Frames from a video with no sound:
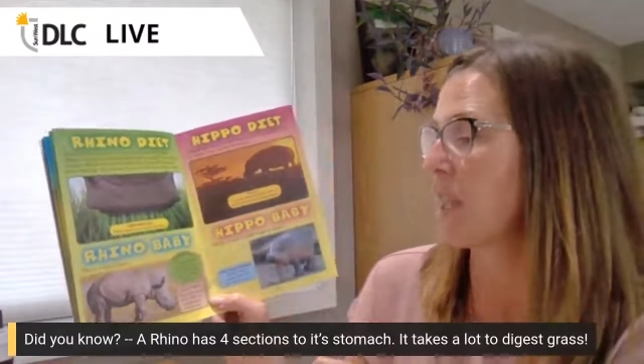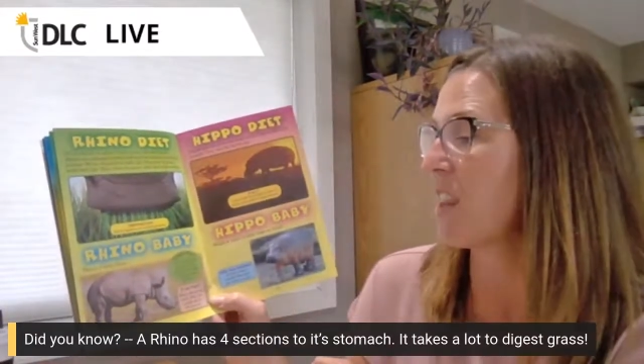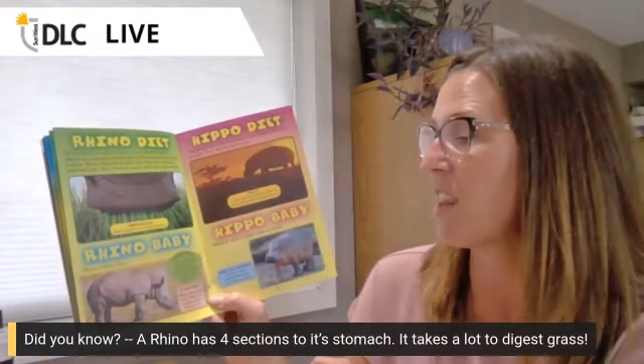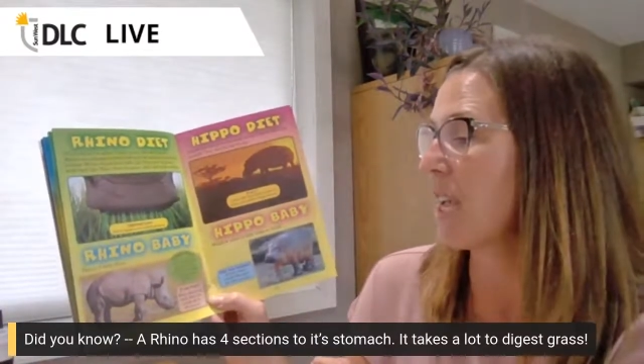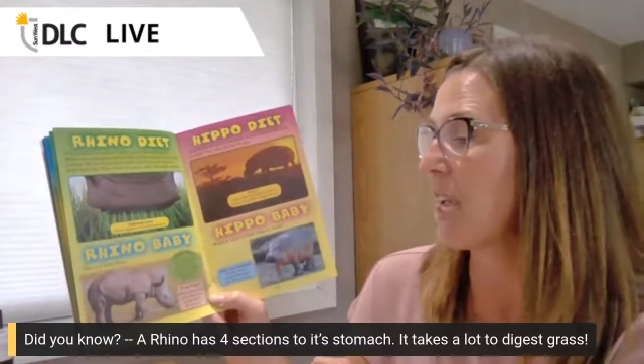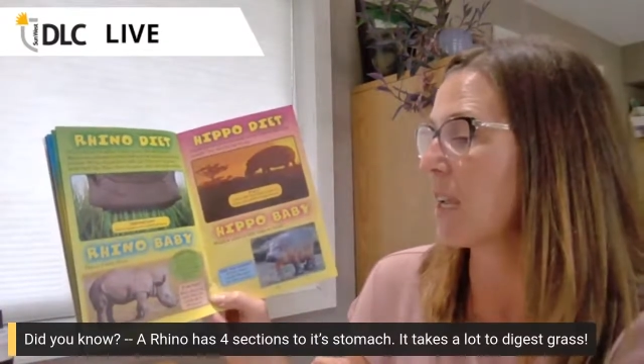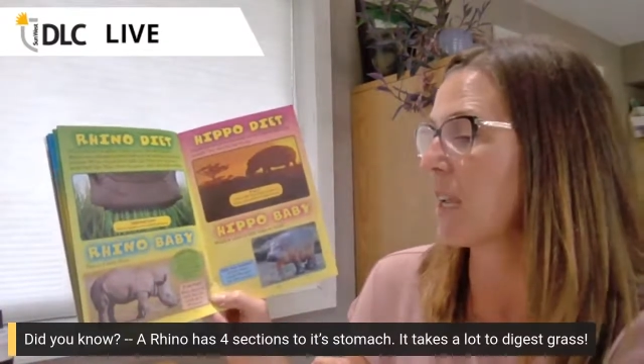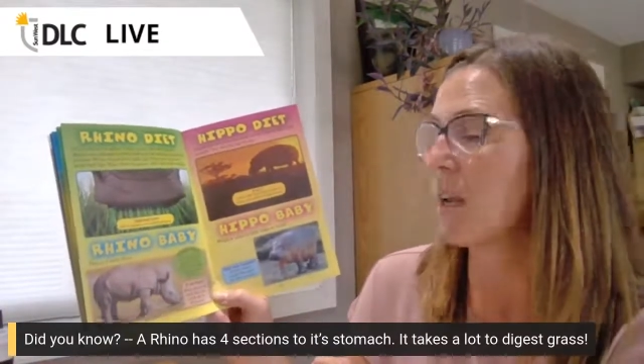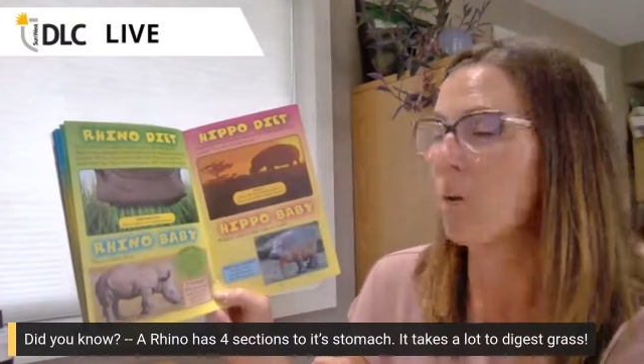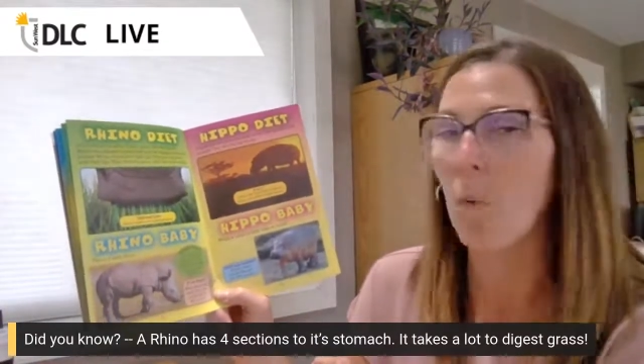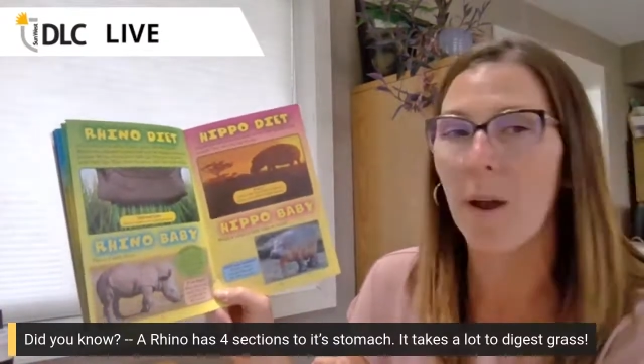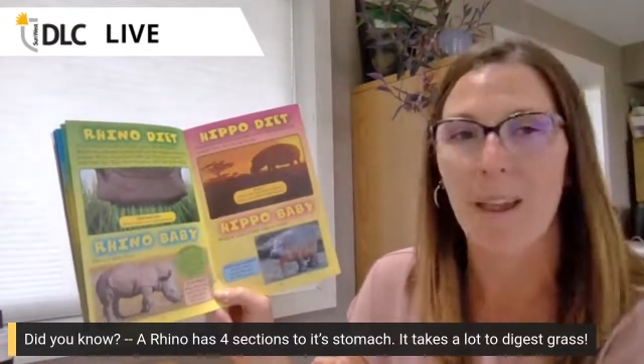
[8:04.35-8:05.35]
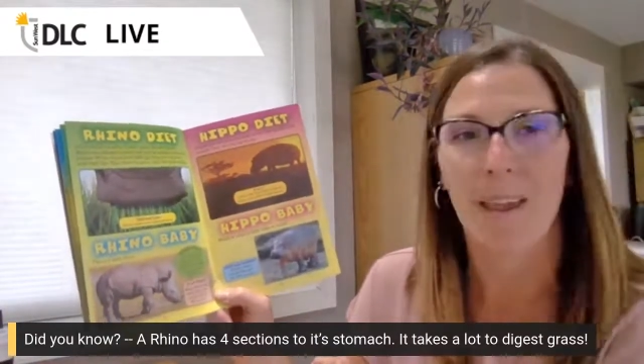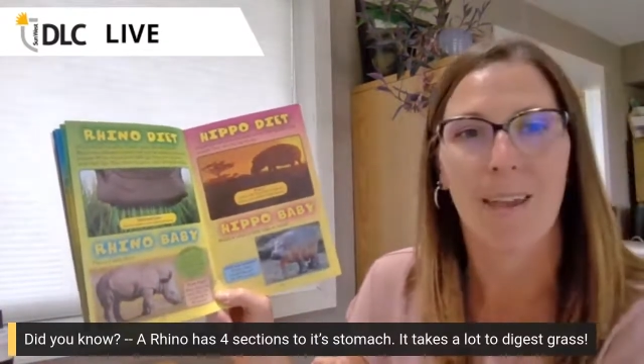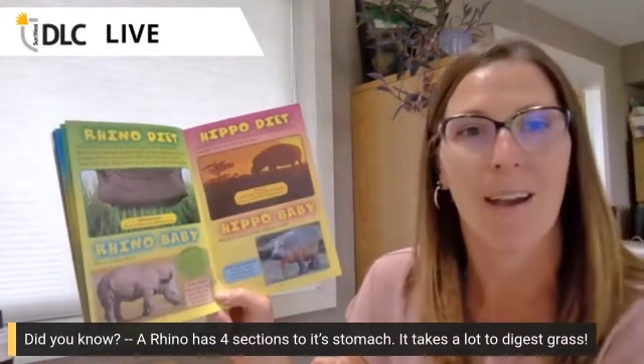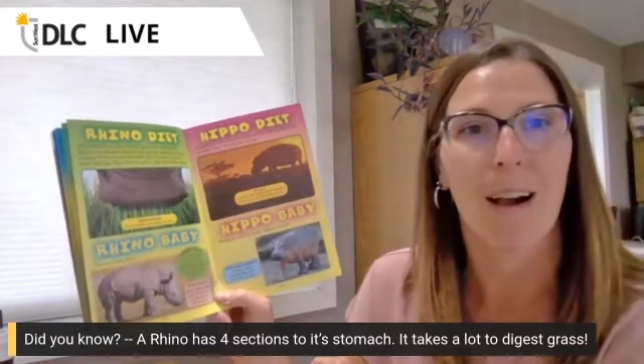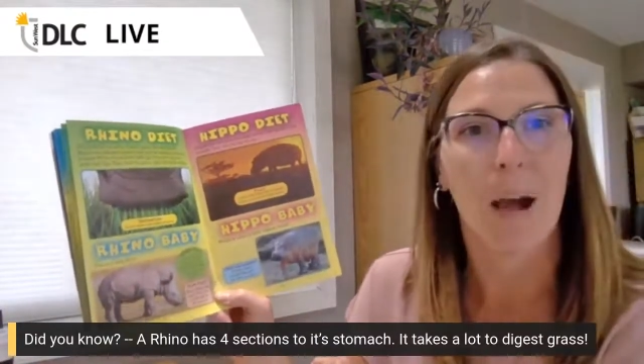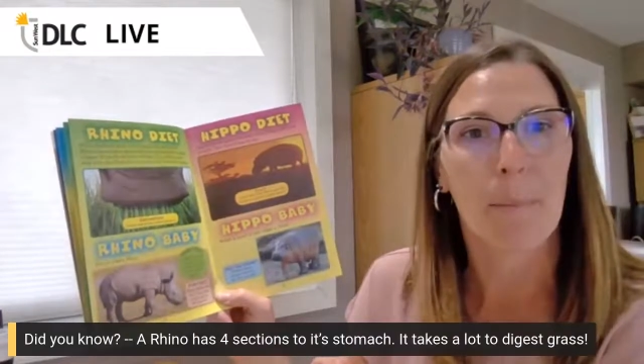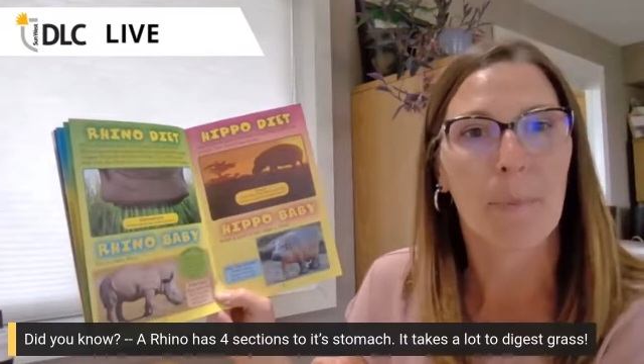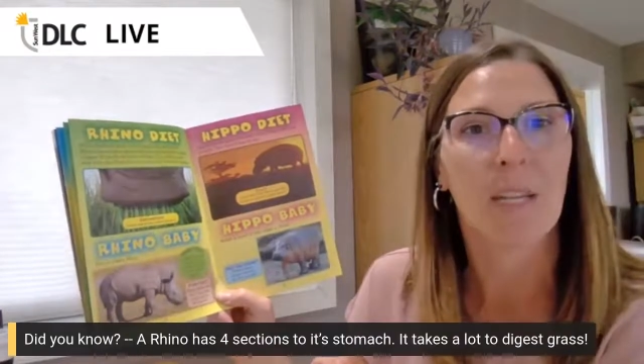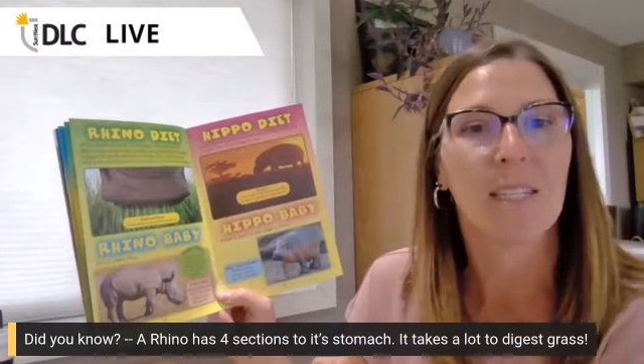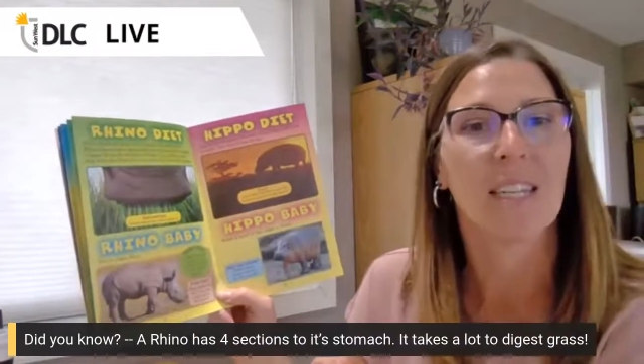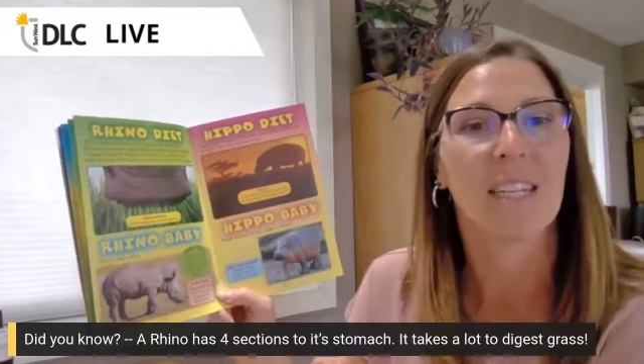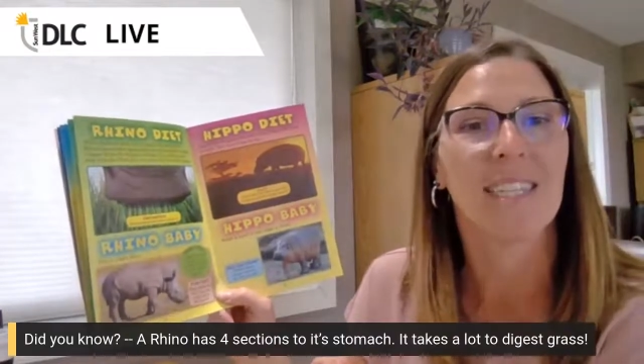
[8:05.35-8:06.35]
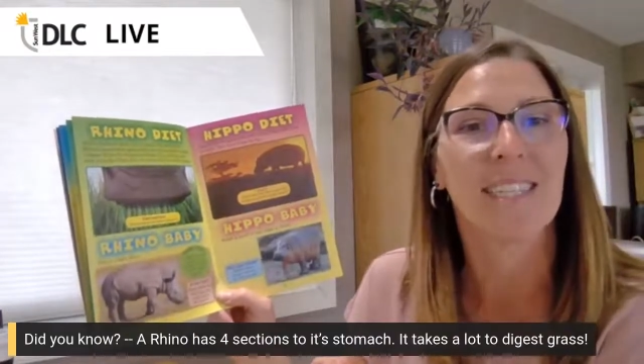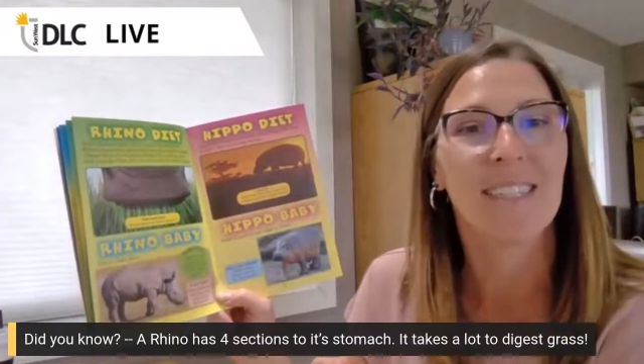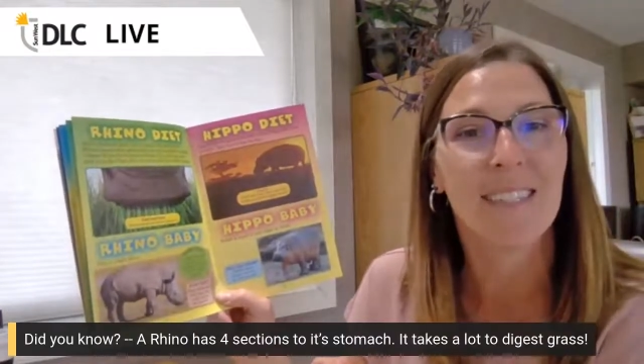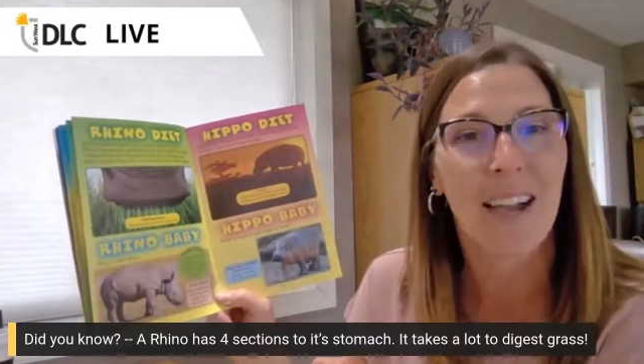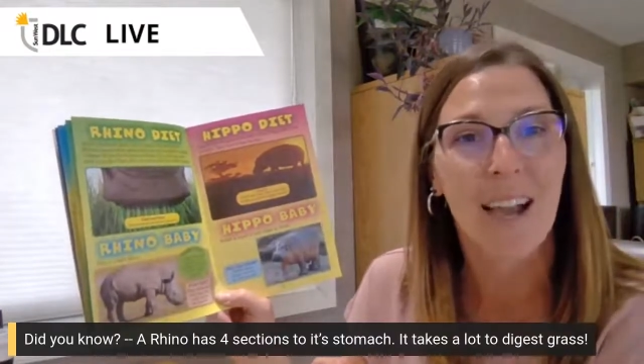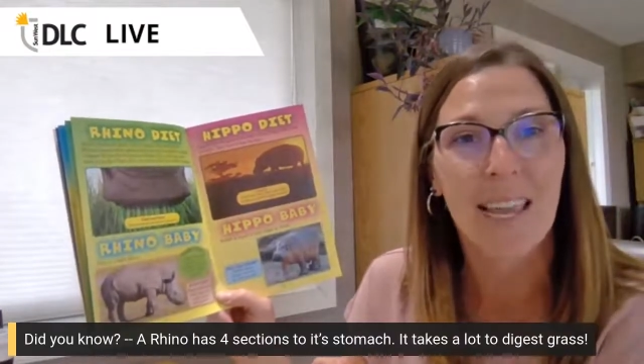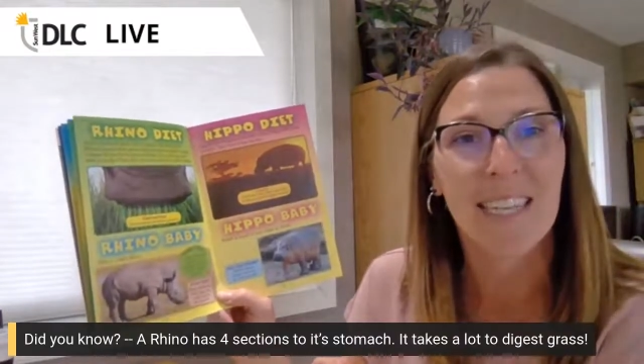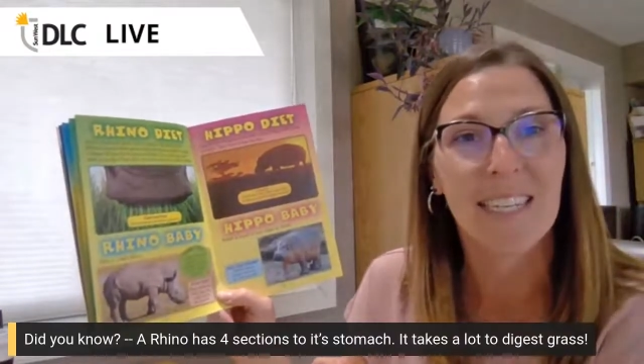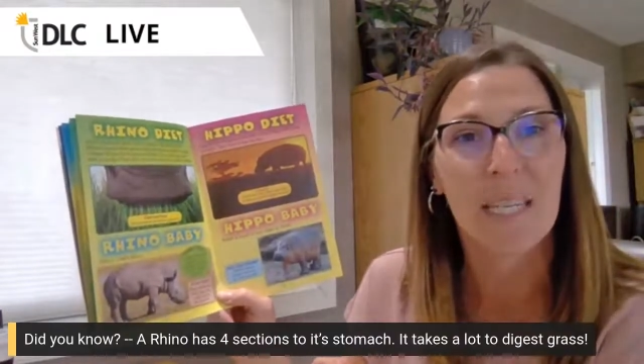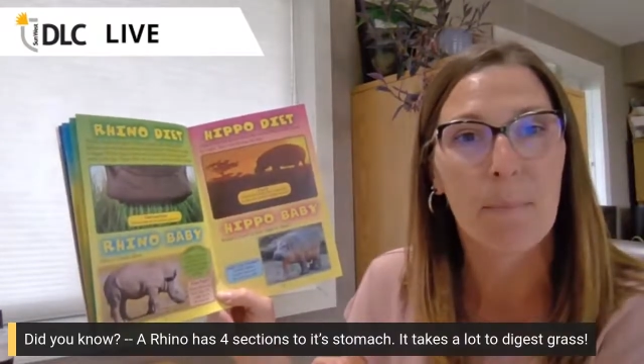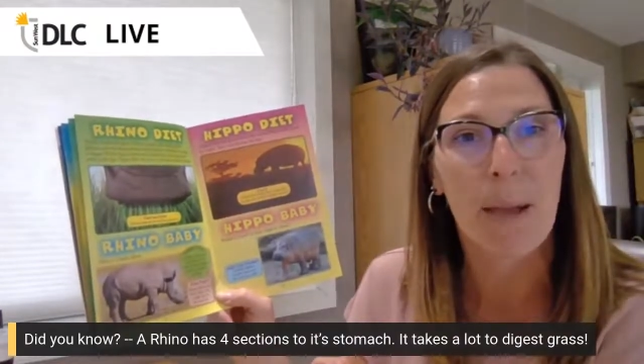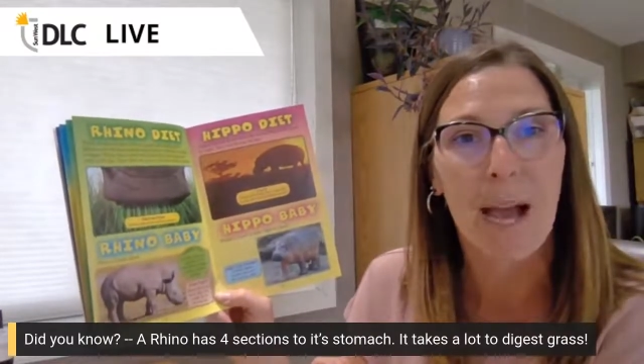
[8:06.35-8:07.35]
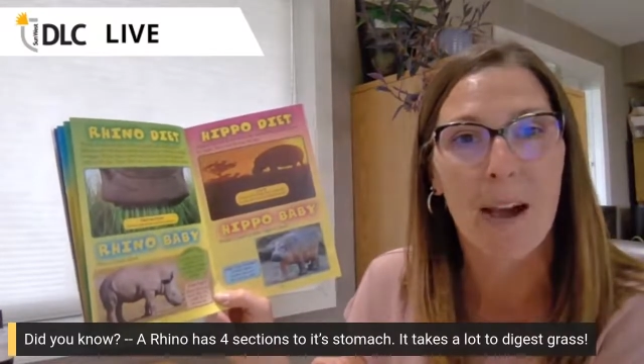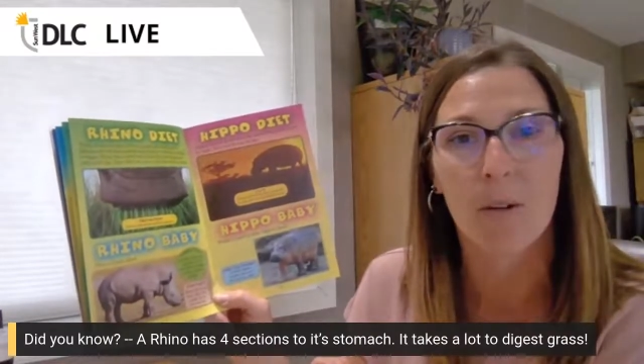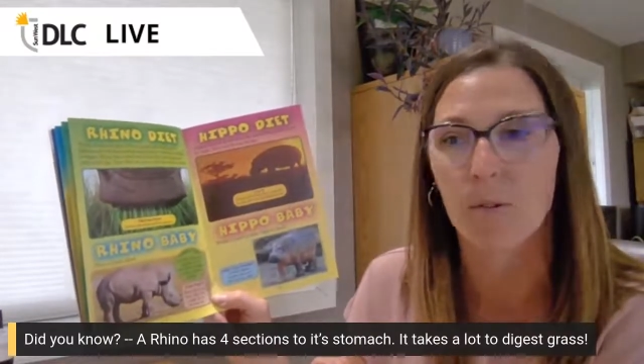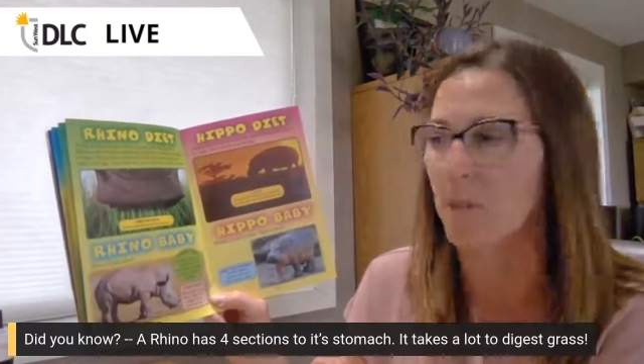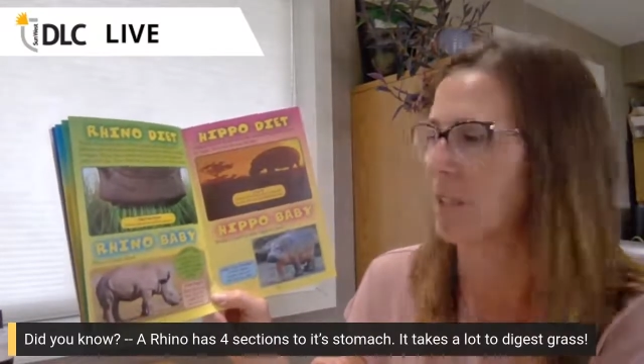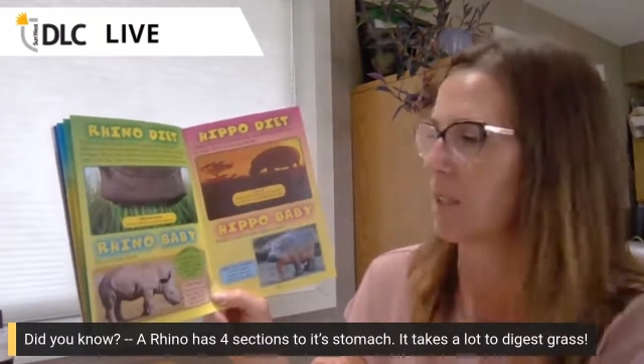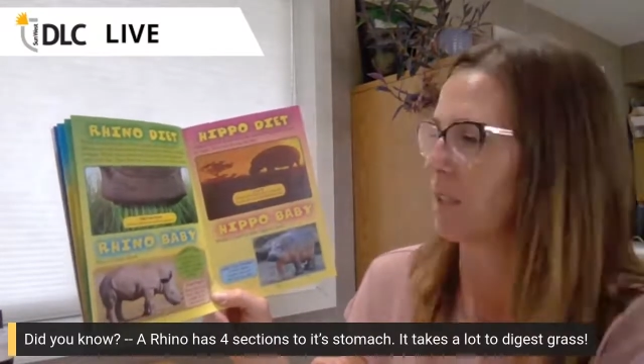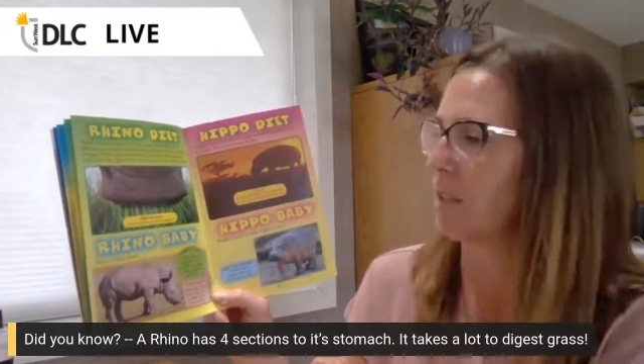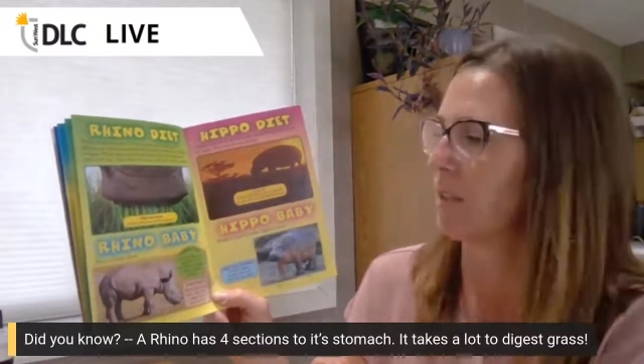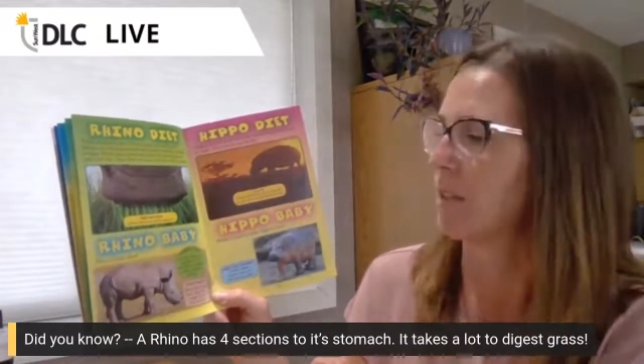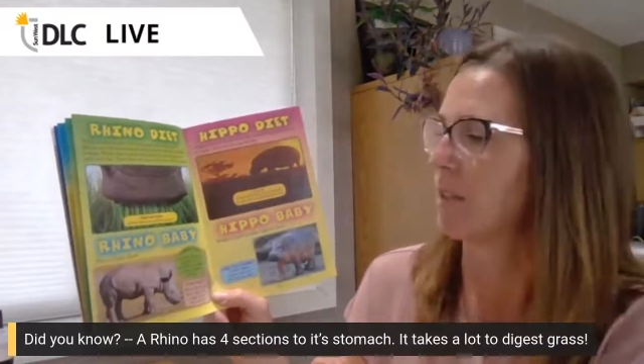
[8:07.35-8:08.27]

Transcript: they can weigh up to 90 pounds.